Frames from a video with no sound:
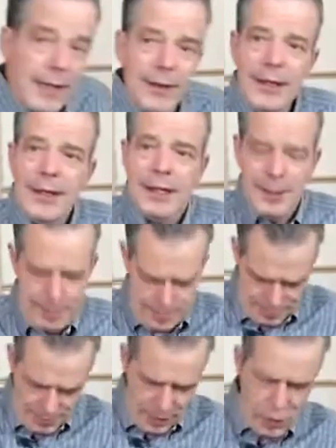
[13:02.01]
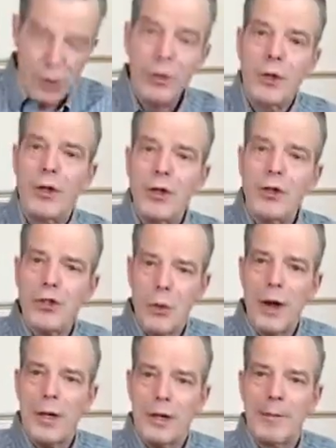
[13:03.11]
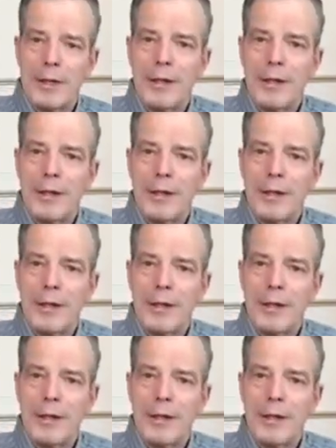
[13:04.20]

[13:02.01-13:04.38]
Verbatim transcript: the, uh, so you're squatting